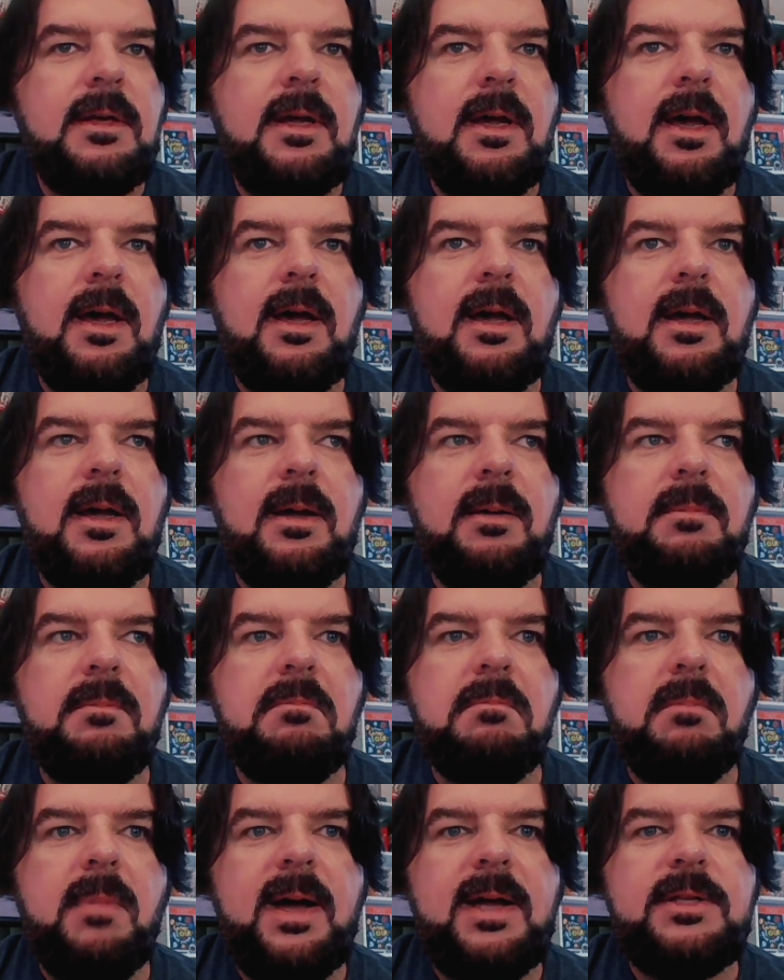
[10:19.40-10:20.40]
uh,
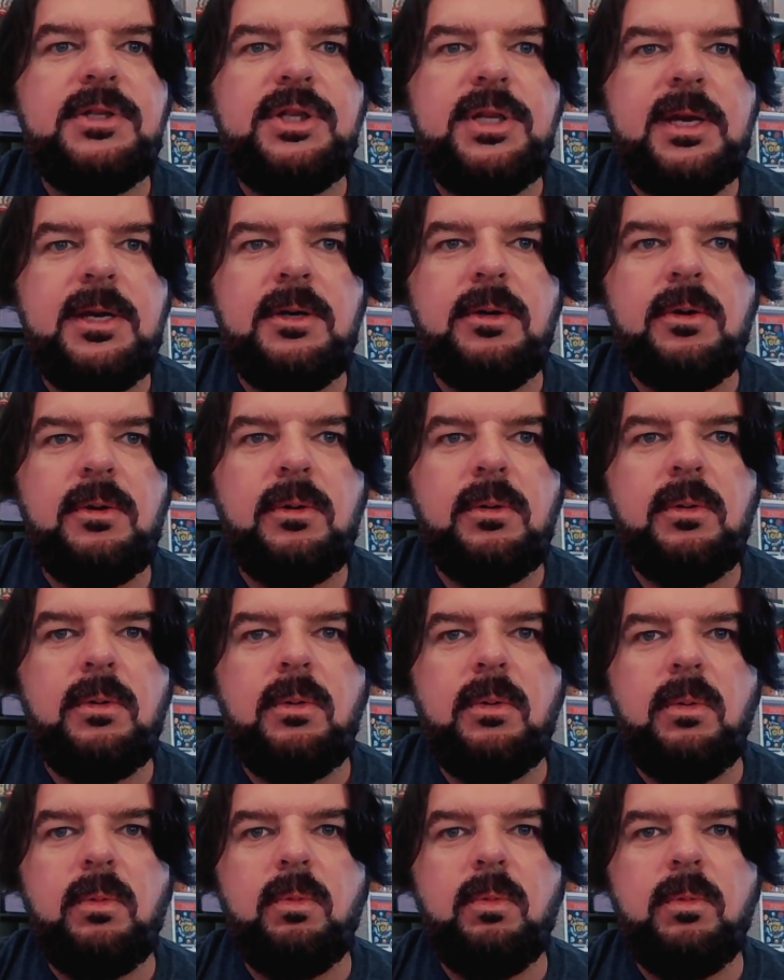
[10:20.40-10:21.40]
my channel
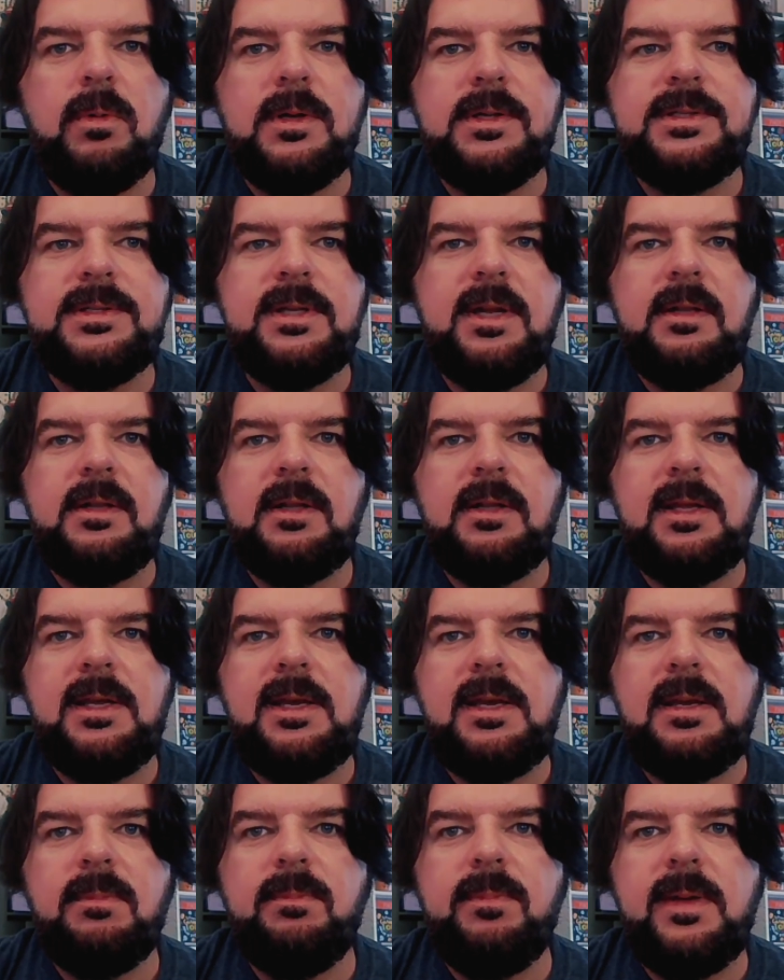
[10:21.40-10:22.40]
was
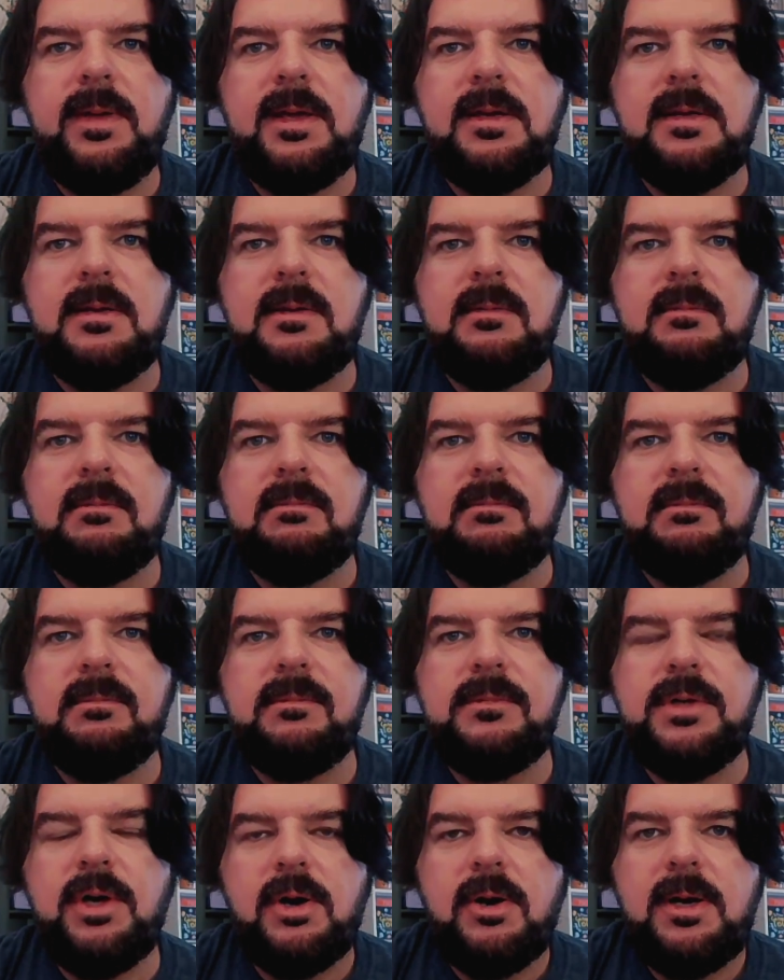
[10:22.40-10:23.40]
suddenly being
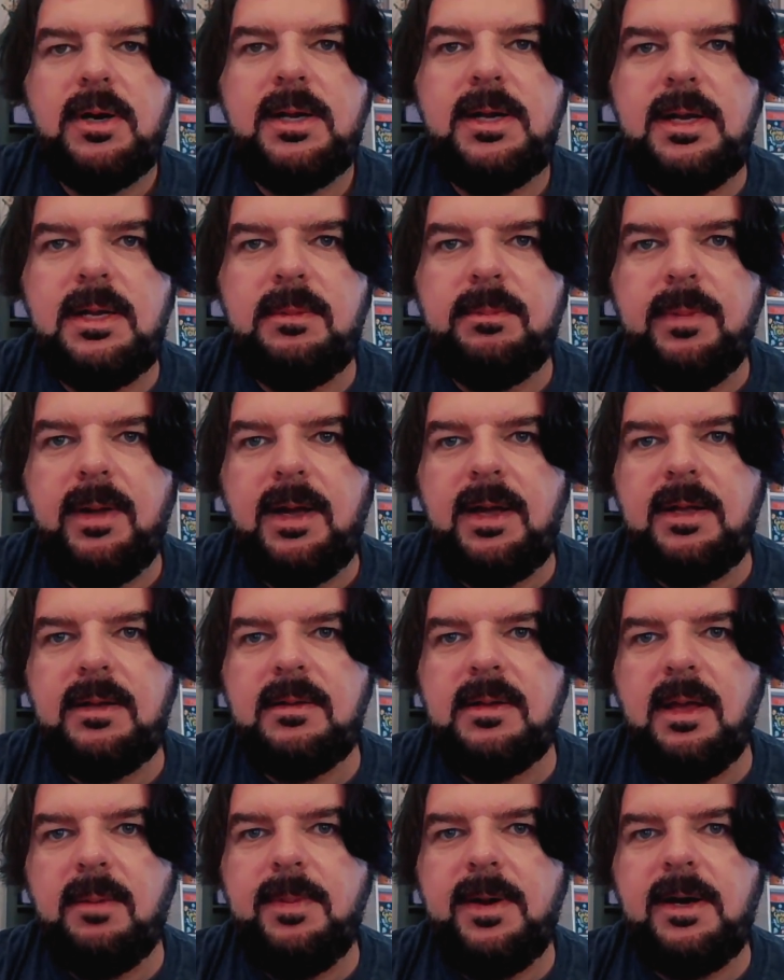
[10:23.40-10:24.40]
targeted, but
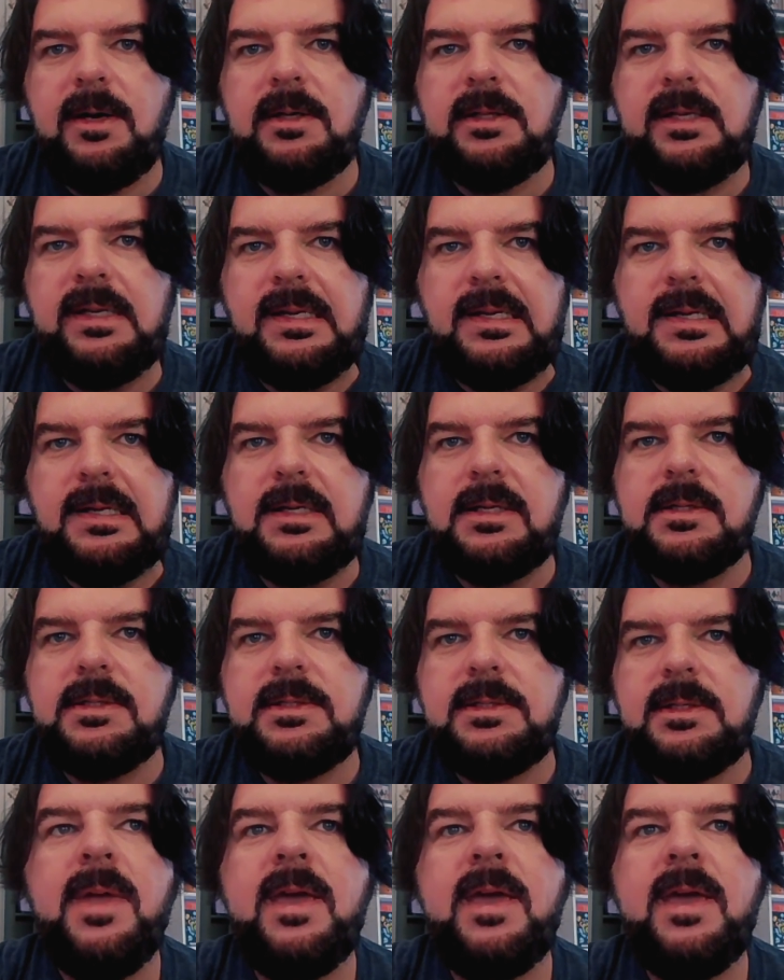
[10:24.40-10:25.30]
apparently it is.